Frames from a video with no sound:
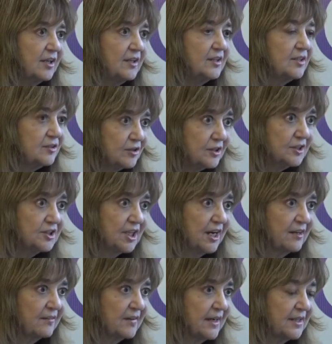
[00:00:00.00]
your
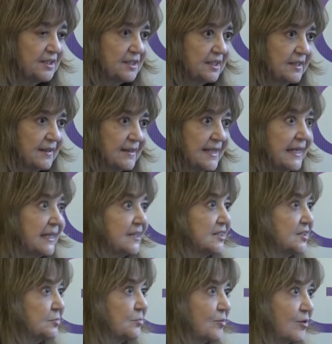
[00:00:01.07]
generation
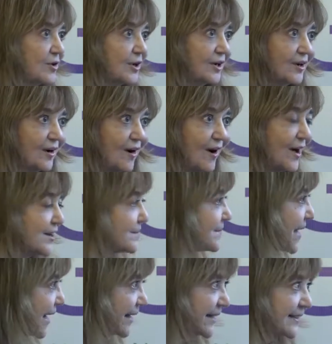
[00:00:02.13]
thinks more
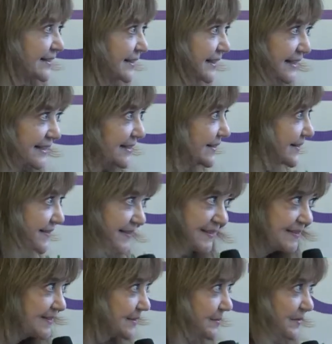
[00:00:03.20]
automatically in a
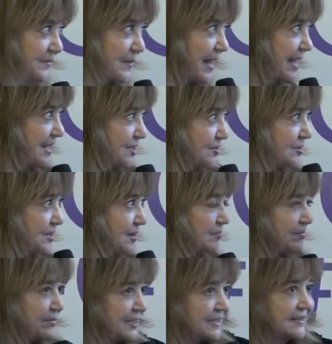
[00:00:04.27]
systems way. You
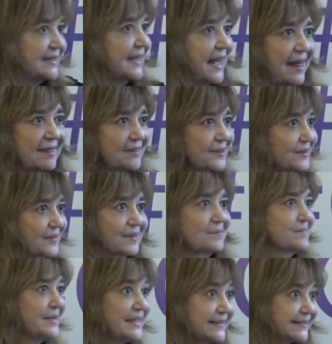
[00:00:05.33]
can put together the
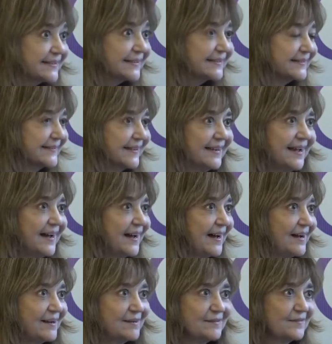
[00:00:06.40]
pieces
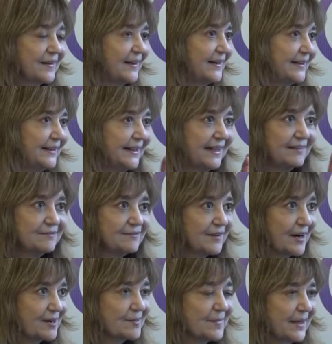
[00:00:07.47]
of uh,
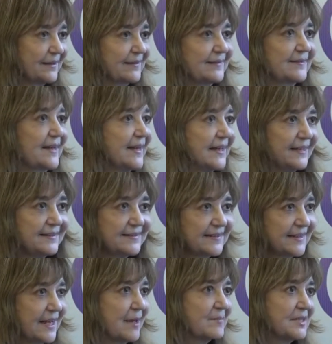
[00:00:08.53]
environmental science
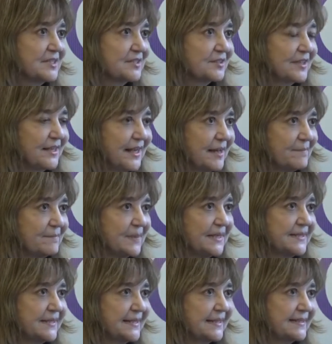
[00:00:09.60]
and chemistry and
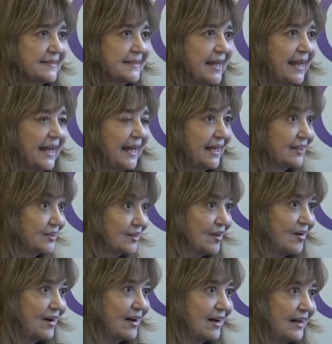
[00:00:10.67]
business and
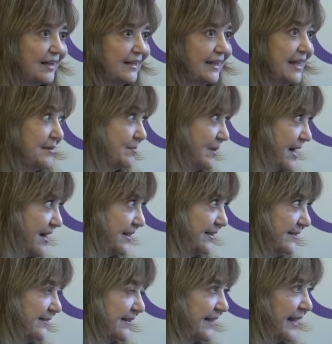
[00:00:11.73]
law and
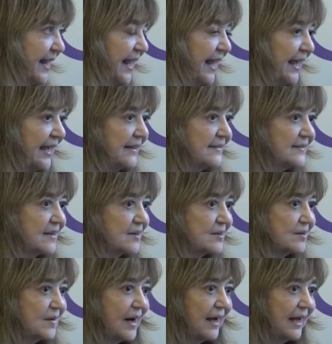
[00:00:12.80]
policy. And
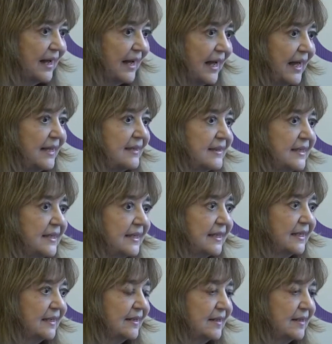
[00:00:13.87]
so I think